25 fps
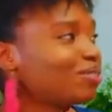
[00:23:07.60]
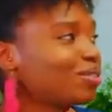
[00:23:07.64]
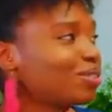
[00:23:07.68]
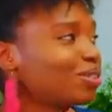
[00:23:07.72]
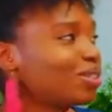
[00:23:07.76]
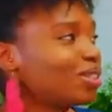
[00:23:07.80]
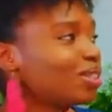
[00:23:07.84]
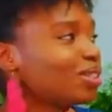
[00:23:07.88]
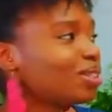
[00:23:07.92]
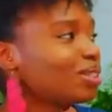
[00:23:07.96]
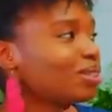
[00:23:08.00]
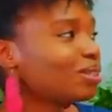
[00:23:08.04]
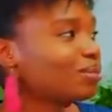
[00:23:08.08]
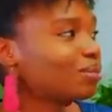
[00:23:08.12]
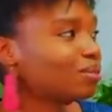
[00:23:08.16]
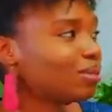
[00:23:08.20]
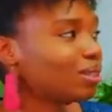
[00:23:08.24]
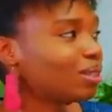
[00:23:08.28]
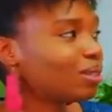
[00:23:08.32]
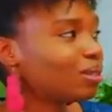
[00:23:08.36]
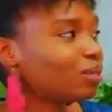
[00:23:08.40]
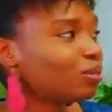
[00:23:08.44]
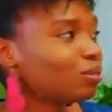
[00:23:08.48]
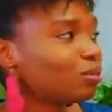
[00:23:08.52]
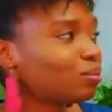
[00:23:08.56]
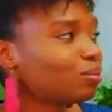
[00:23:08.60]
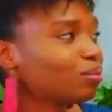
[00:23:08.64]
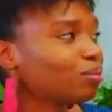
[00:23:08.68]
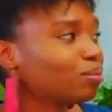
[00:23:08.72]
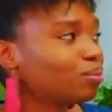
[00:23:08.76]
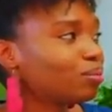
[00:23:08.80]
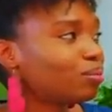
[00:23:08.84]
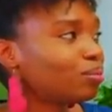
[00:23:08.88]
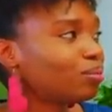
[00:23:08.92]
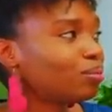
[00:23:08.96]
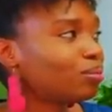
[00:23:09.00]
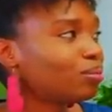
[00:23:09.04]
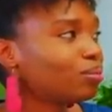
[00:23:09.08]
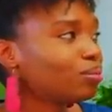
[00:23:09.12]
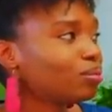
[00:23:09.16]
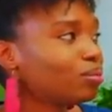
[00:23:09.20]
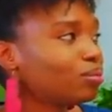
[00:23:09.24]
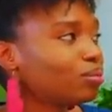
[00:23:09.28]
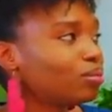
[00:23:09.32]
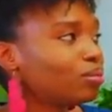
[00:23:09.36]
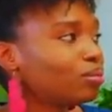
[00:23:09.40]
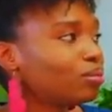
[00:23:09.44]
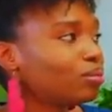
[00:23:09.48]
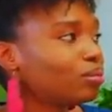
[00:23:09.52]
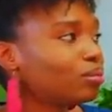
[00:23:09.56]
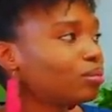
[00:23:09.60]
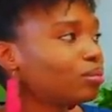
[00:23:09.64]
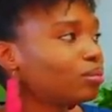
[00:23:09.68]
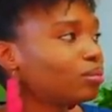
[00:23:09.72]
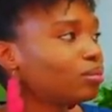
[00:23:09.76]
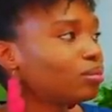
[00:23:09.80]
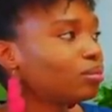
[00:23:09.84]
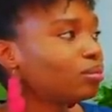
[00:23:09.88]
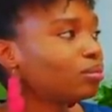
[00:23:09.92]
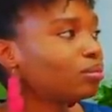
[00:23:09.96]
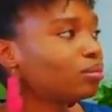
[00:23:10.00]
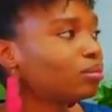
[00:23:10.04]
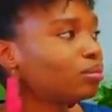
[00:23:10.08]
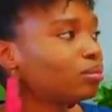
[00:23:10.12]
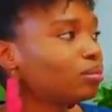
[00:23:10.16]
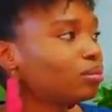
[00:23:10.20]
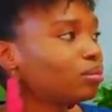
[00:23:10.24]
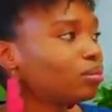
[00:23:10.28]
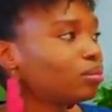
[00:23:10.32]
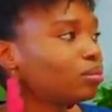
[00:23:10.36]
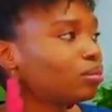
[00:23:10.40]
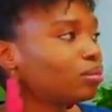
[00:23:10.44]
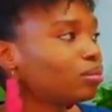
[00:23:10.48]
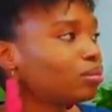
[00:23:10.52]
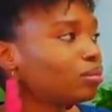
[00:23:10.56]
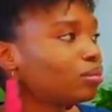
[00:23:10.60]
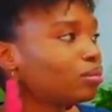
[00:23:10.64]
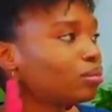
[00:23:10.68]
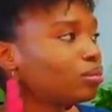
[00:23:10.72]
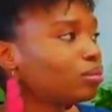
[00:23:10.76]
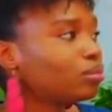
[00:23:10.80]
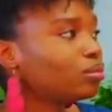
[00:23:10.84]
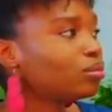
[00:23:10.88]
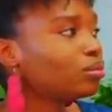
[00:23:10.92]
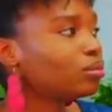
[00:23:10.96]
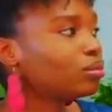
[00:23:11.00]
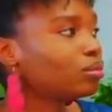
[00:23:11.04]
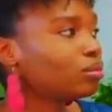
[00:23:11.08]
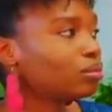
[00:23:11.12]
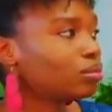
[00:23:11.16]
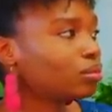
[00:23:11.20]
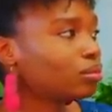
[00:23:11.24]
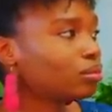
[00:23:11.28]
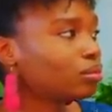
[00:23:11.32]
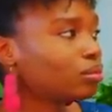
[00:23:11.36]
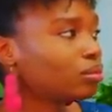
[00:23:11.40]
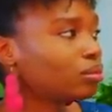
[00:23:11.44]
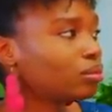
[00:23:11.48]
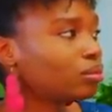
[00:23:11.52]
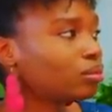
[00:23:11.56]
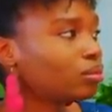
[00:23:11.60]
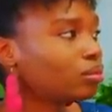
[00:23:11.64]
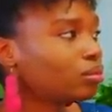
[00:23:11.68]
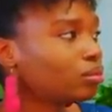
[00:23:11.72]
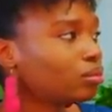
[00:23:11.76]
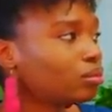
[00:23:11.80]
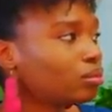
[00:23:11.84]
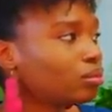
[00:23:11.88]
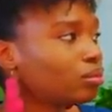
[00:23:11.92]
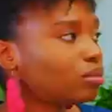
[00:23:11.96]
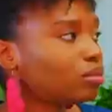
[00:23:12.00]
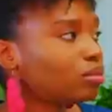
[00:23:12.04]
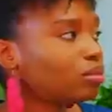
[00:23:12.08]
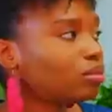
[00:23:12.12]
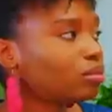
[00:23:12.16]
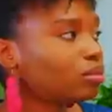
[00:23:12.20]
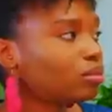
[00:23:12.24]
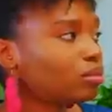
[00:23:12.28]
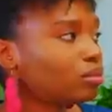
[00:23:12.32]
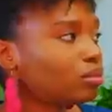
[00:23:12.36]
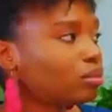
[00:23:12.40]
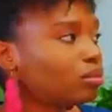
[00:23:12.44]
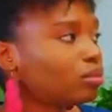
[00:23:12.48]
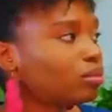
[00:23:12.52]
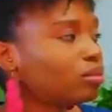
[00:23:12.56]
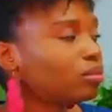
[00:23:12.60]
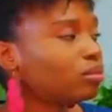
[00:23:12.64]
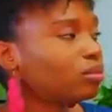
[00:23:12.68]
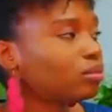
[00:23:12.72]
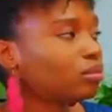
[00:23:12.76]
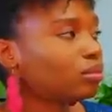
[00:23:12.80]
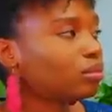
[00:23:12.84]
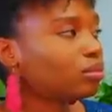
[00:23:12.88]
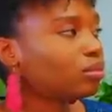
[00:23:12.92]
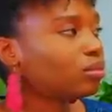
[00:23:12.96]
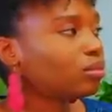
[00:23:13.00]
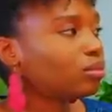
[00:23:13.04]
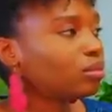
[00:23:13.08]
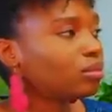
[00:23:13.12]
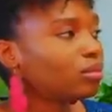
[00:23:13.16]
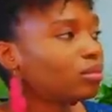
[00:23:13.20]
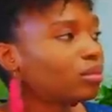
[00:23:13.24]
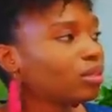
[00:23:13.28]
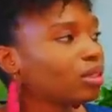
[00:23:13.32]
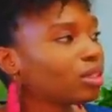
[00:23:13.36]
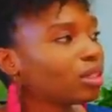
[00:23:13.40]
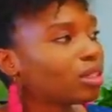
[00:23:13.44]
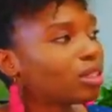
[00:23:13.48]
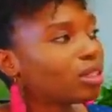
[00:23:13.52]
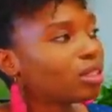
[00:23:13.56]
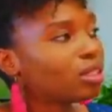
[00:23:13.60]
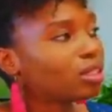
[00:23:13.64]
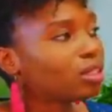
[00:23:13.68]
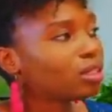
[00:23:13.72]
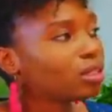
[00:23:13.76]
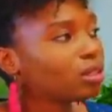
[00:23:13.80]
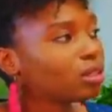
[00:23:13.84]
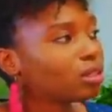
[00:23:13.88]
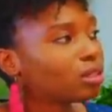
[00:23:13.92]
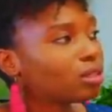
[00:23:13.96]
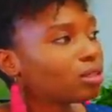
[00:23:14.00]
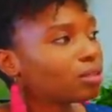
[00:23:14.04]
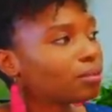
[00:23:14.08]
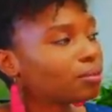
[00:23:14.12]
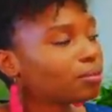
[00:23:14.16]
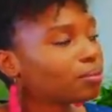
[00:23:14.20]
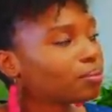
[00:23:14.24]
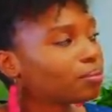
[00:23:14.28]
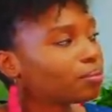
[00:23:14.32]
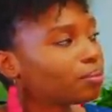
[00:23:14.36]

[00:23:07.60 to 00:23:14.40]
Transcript: This person isn't speaking.